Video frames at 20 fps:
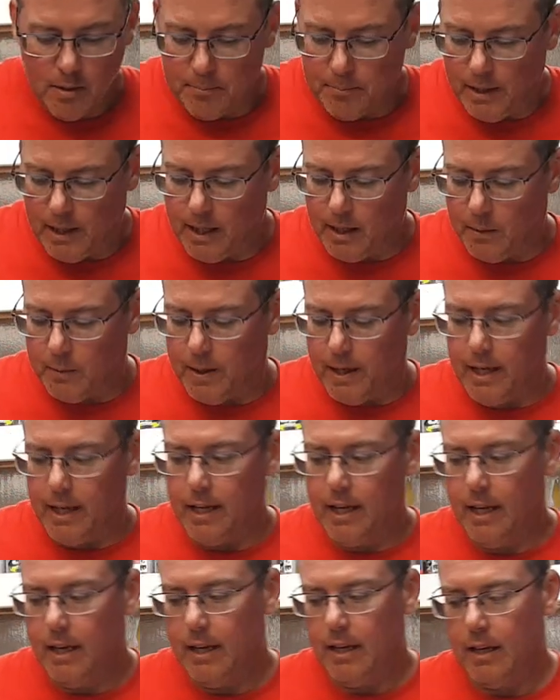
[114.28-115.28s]
But
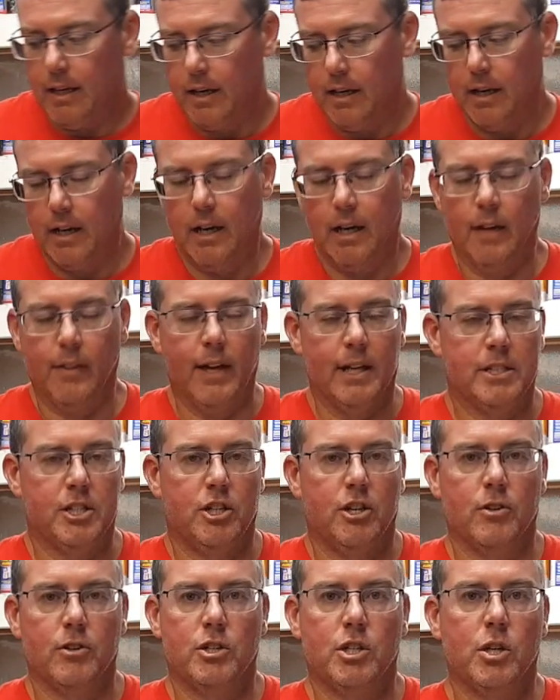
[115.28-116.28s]
anyway, that's
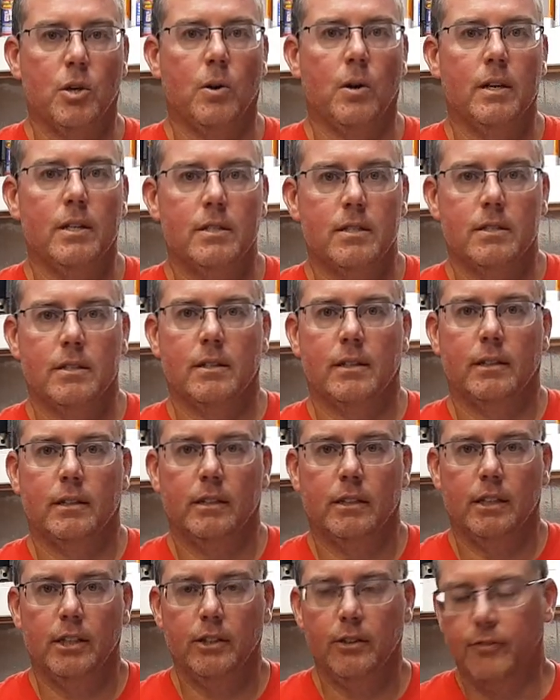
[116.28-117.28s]
your choice.
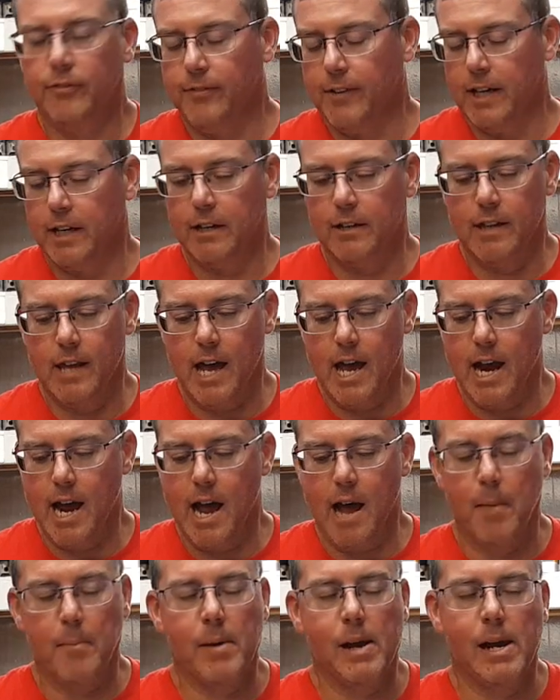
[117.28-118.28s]
You figure that
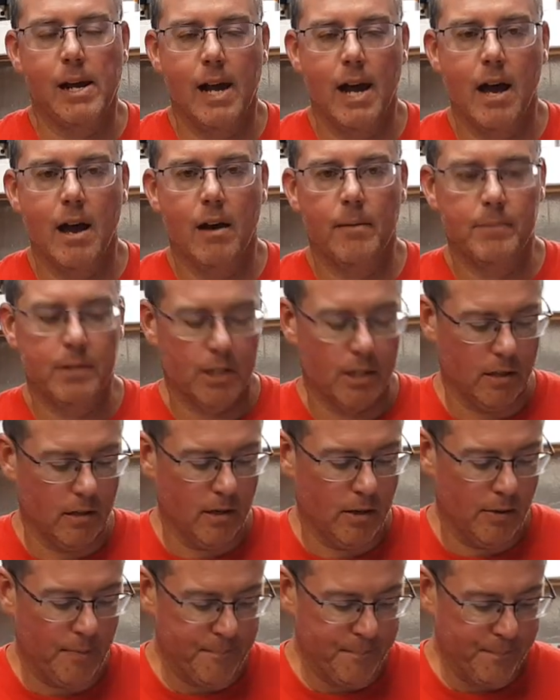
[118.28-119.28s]
out by now, I'm
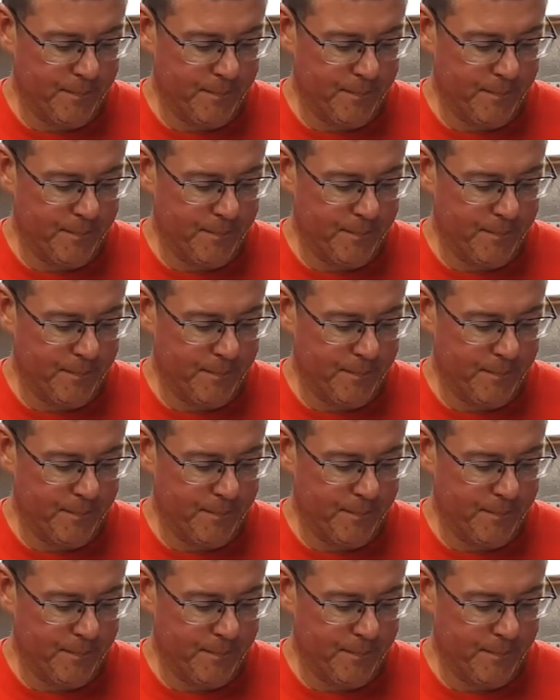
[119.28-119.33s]
sure.